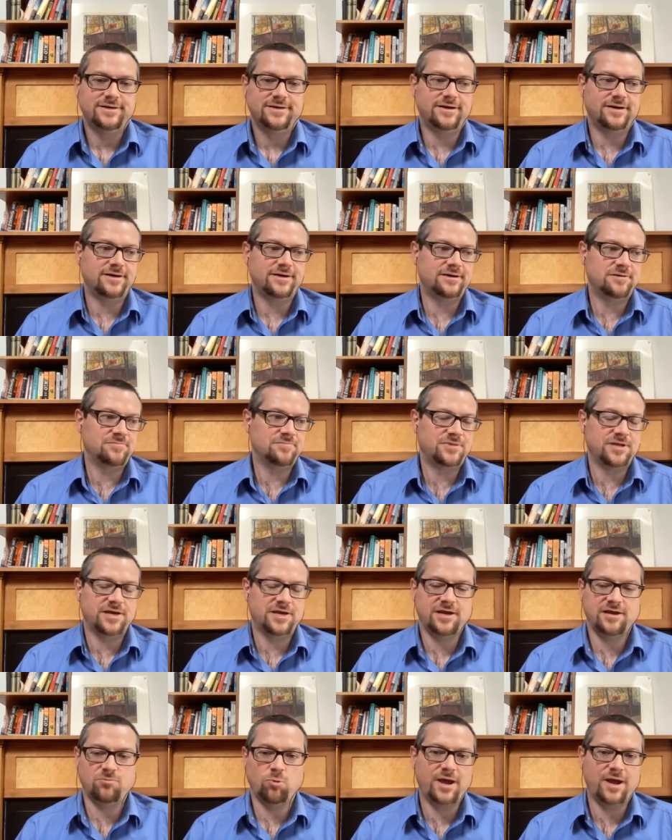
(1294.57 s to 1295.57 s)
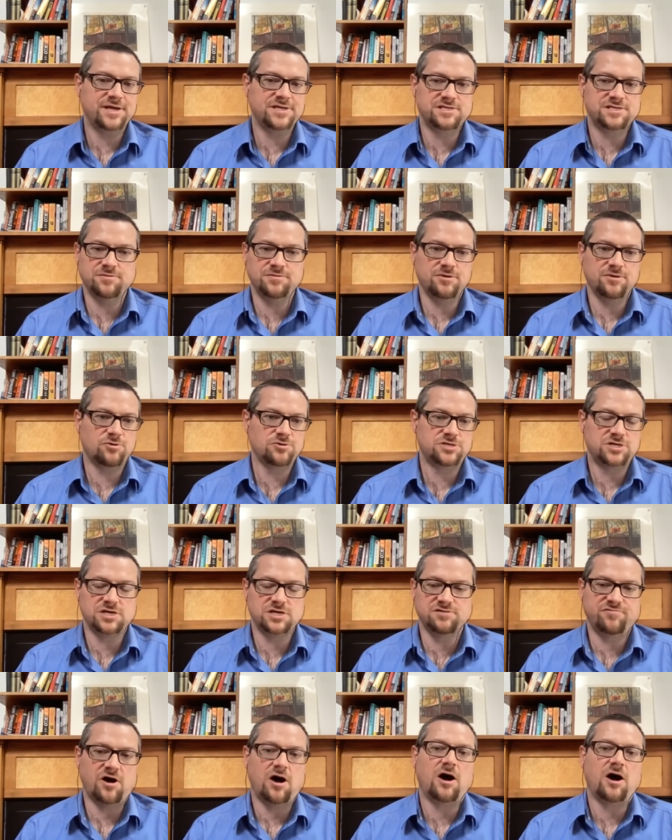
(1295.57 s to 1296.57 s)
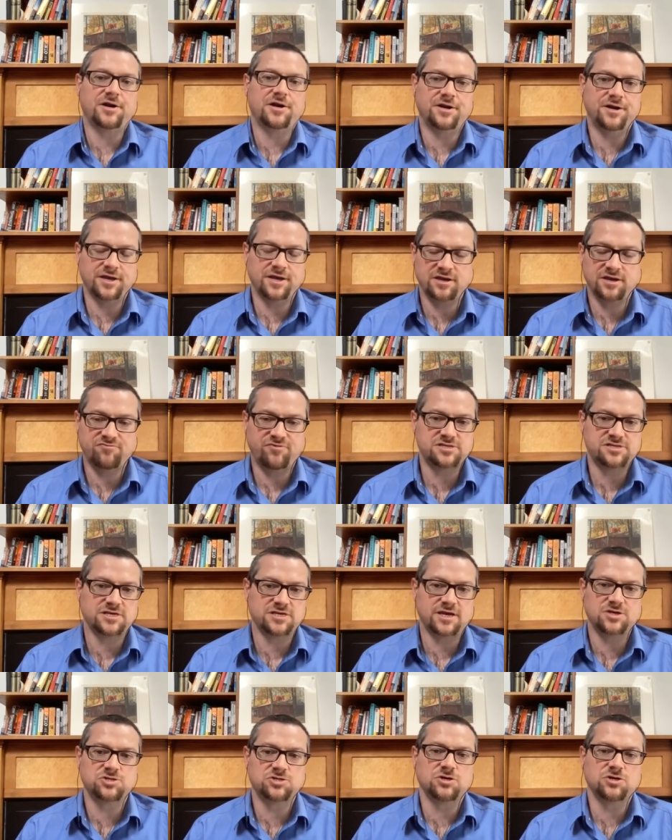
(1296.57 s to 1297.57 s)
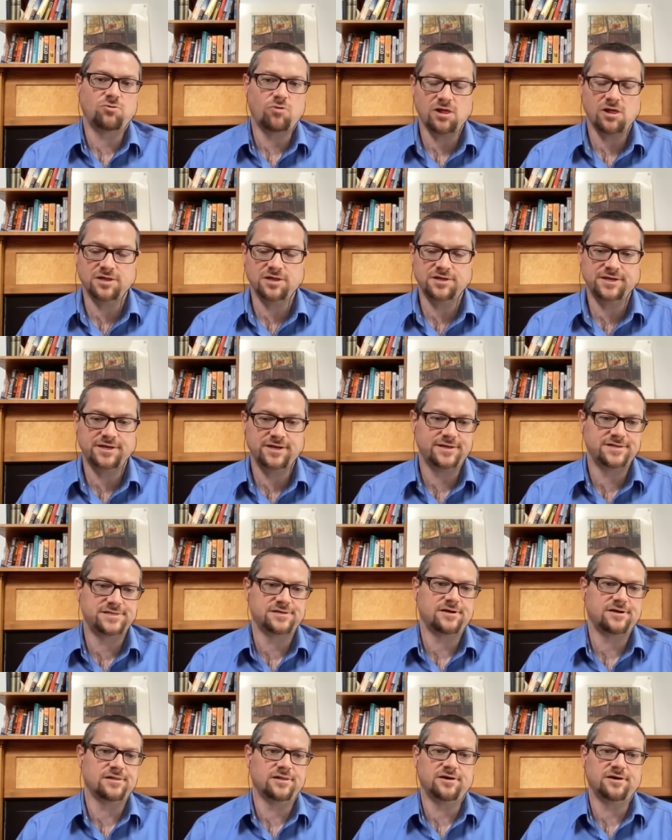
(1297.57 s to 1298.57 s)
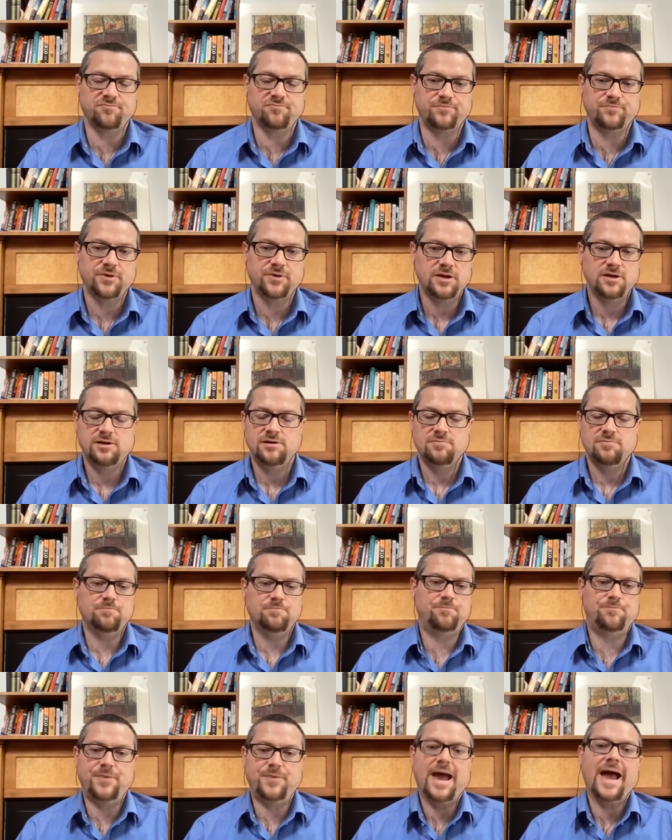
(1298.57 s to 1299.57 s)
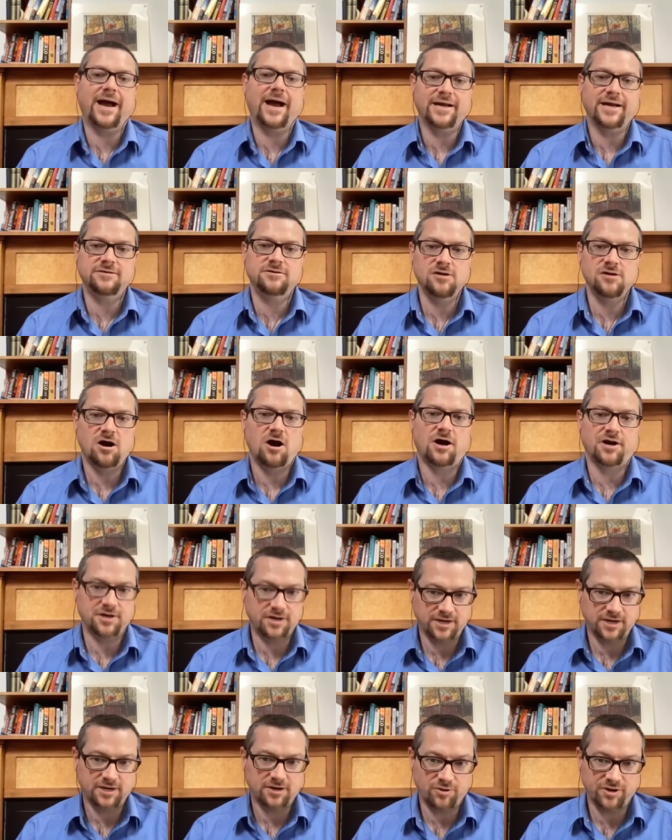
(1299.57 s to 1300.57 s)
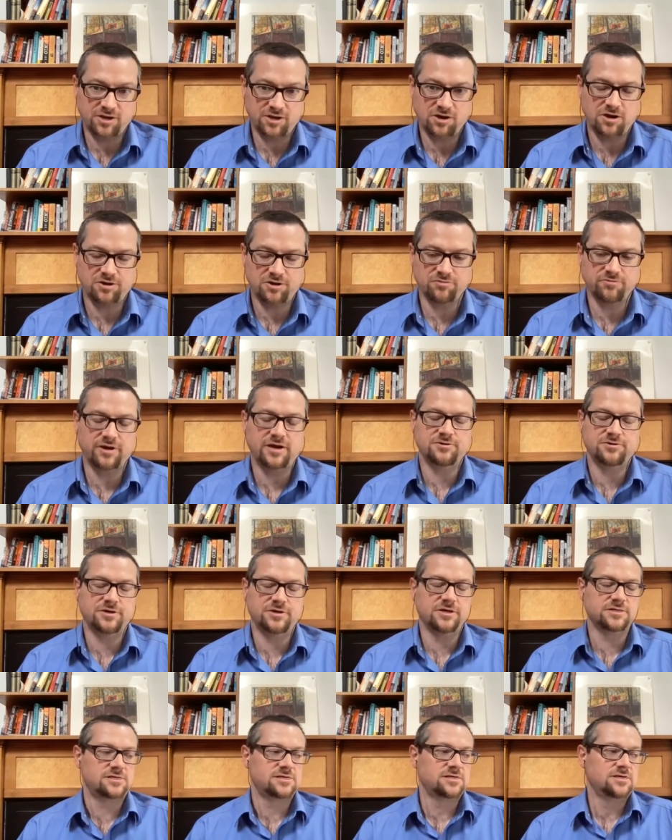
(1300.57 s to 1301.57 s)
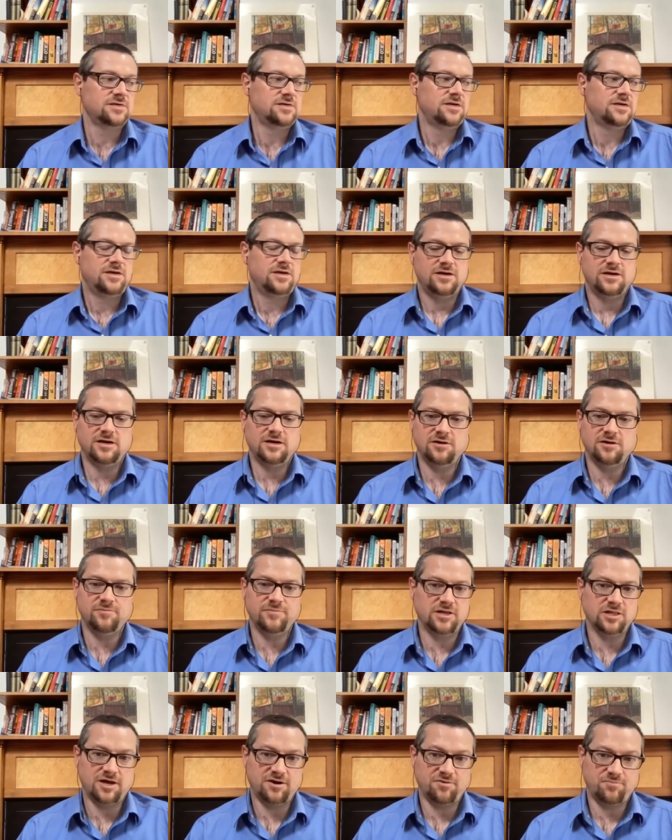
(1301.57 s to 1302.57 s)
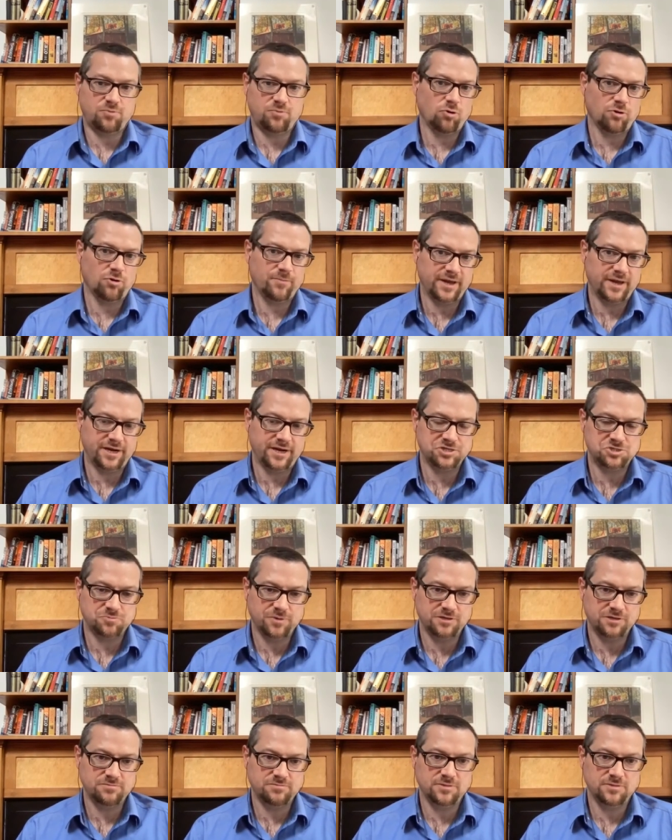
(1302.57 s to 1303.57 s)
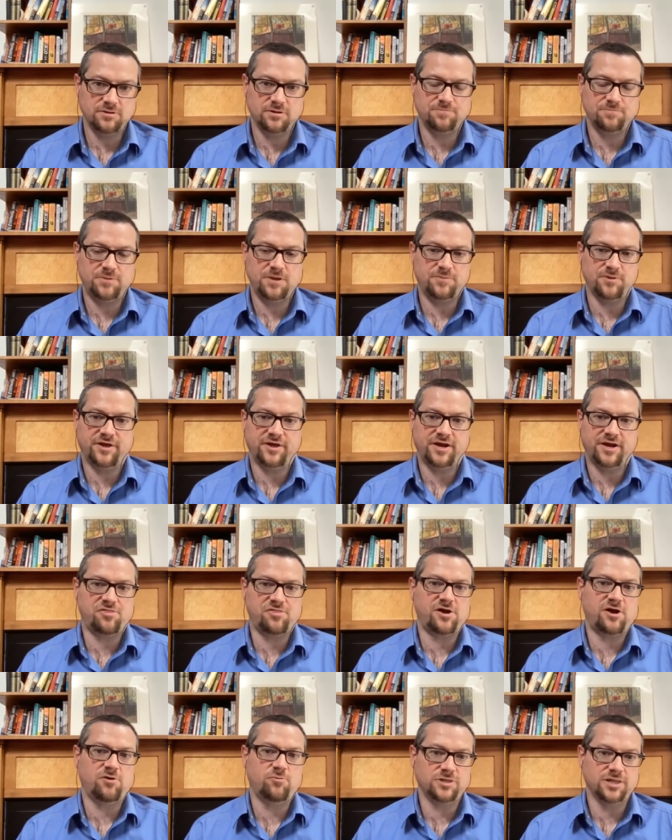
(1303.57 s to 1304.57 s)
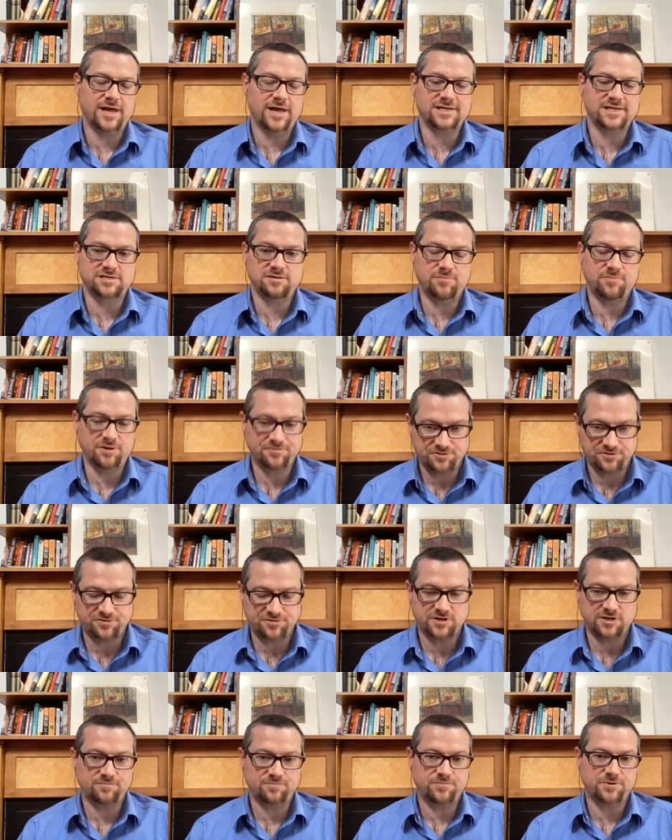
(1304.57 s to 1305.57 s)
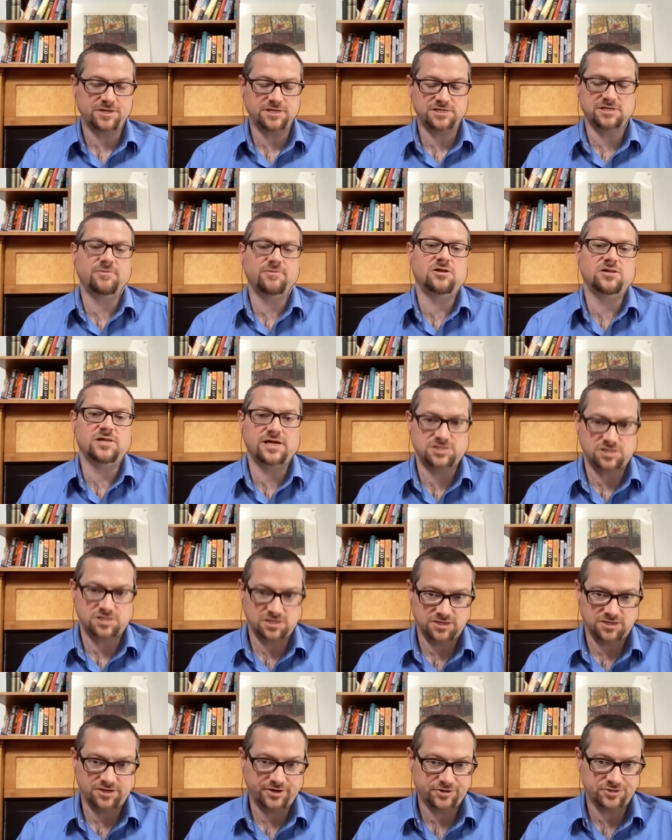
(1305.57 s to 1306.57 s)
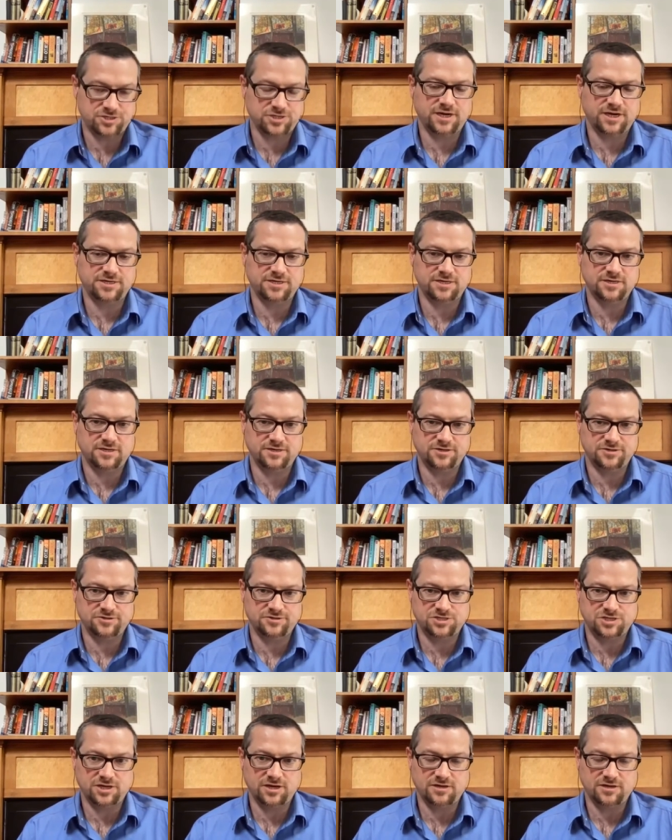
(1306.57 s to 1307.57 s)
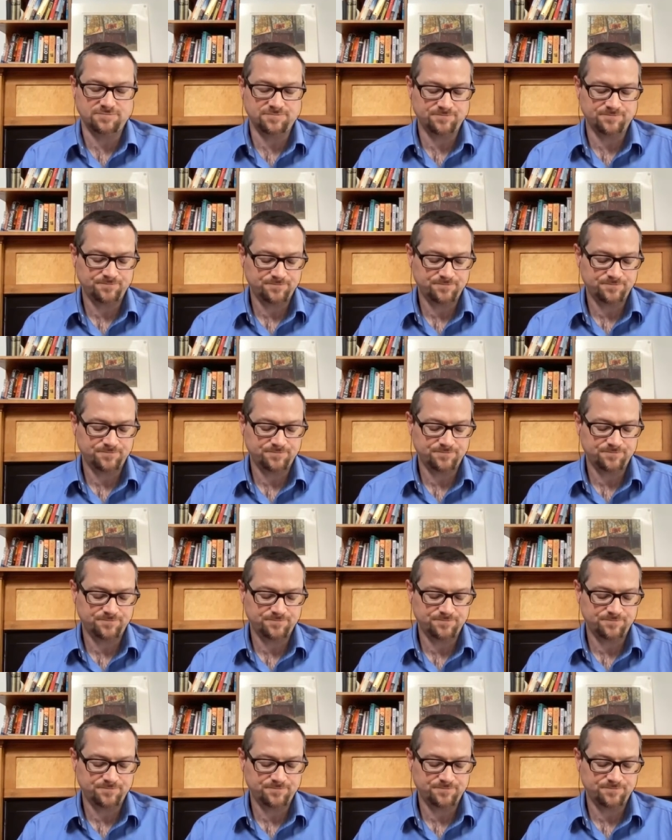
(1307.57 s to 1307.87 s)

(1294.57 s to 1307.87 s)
Um, they had ways in those days of auditing investigation quality. I saw a lot of bad auditing going on around us um, and a lot of poor management. You know, people that I thought would last a month at the company somehow lasted years, and I didn't understand.